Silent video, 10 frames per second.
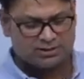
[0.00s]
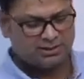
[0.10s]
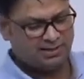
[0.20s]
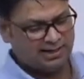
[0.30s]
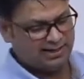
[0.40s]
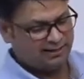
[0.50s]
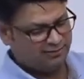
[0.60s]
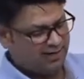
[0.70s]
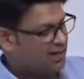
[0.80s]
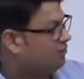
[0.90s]
Similarly,
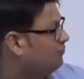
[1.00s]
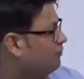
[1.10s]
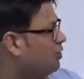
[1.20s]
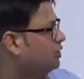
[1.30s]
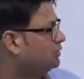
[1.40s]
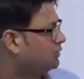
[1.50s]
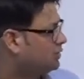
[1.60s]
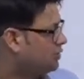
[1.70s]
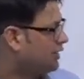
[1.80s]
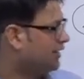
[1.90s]
we have fourth
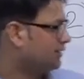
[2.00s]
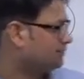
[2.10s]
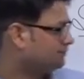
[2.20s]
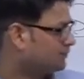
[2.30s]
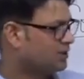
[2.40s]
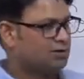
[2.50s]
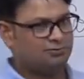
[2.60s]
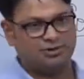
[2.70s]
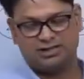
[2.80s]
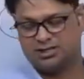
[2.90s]
unit,
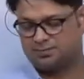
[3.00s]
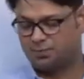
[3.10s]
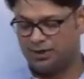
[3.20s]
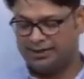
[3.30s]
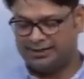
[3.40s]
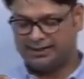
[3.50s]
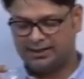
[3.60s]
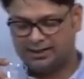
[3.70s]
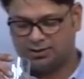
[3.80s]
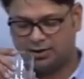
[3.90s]
which is
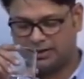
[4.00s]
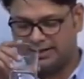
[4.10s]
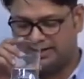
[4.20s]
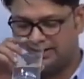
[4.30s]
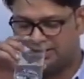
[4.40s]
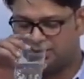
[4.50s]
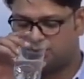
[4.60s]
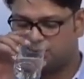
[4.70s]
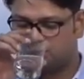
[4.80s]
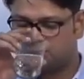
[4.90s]
political organization